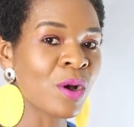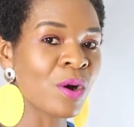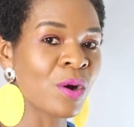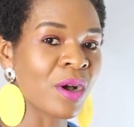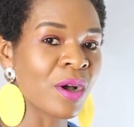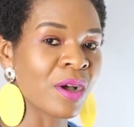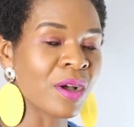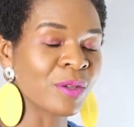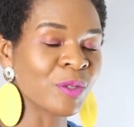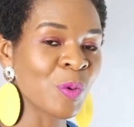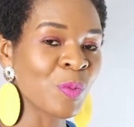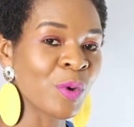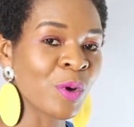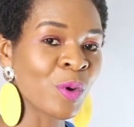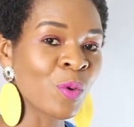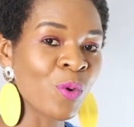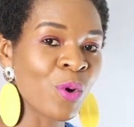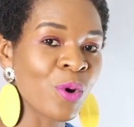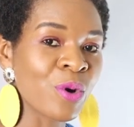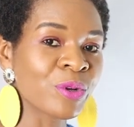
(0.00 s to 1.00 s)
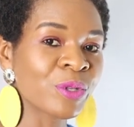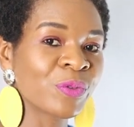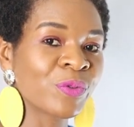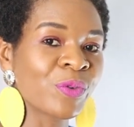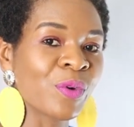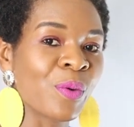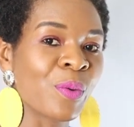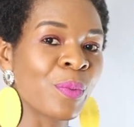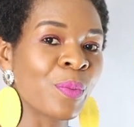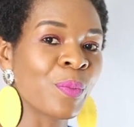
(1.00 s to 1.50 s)

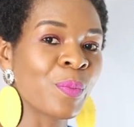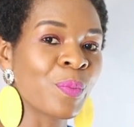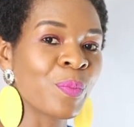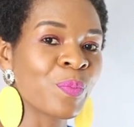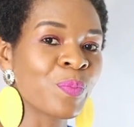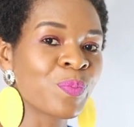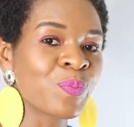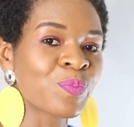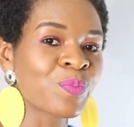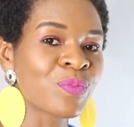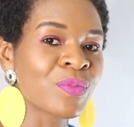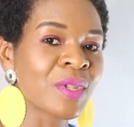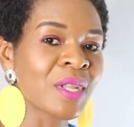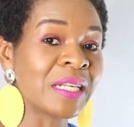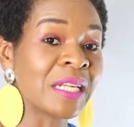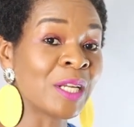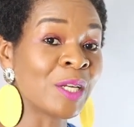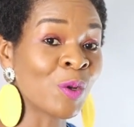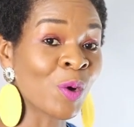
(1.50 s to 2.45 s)
the